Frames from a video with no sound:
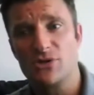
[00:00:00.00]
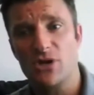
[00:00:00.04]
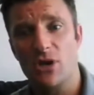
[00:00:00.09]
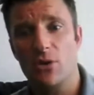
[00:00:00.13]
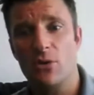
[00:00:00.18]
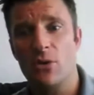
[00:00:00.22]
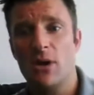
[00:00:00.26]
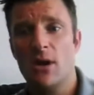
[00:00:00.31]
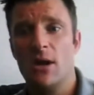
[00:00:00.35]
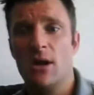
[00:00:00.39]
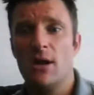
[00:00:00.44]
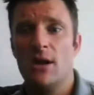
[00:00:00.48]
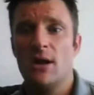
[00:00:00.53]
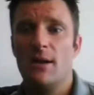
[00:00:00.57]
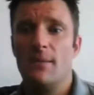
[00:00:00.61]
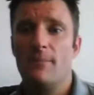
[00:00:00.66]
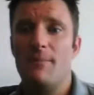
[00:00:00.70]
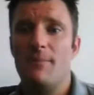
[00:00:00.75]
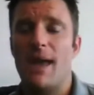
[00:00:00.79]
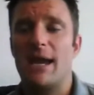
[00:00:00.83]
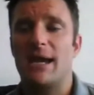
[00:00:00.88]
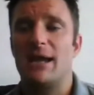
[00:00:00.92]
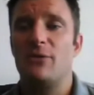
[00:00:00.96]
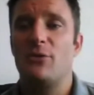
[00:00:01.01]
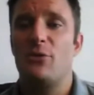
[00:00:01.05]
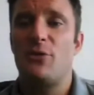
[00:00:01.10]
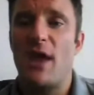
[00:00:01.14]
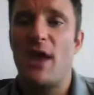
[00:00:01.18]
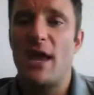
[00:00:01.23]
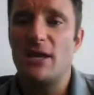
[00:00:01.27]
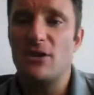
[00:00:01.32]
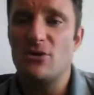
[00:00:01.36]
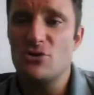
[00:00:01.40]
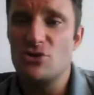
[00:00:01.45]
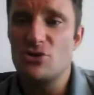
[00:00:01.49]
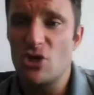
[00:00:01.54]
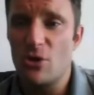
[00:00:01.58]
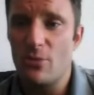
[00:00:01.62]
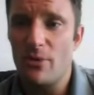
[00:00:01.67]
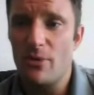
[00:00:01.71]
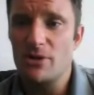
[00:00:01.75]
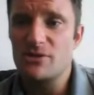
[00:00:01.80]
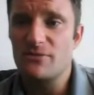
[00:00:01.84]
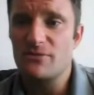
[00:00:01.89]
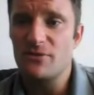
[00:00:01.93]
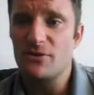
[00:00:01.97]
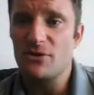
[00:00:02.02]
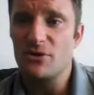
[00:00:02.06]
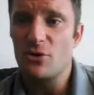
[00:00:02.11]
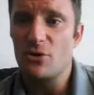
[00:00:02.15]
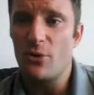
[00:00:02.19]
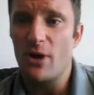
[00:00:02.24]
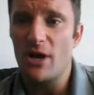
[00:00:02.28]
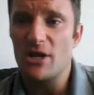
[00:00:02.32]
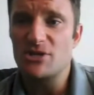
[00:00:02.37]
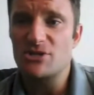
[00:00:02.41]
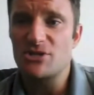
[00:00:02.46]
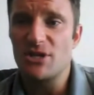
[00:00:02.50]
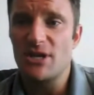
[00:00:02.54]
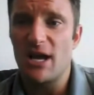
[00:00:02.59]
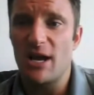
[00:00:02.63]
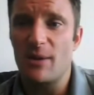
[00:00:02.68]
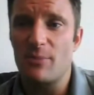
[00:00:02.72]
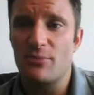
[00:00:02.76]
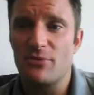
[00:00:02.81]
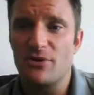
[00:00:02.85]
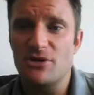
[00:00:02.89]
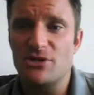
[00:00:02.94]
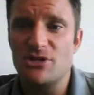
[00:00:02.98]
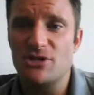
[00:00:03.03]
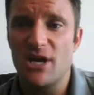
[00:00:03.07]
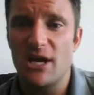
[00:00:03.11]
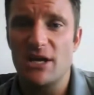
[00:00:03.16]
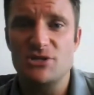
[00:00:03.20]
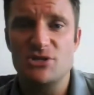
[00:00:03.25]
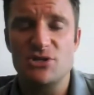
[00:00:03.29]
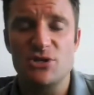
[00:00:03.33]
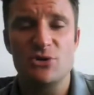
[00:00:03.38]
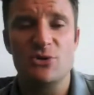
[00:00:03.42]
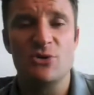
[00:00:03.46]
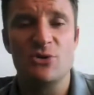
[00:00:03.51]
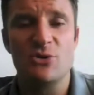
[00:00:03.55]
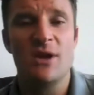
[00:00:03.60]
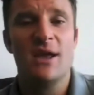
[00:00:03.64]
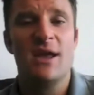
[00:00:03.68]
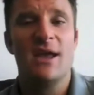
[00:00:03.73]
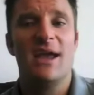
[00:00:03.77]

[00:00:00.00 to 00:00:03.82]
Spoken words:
So, Megan, thank you so much for your question. I appreciate you.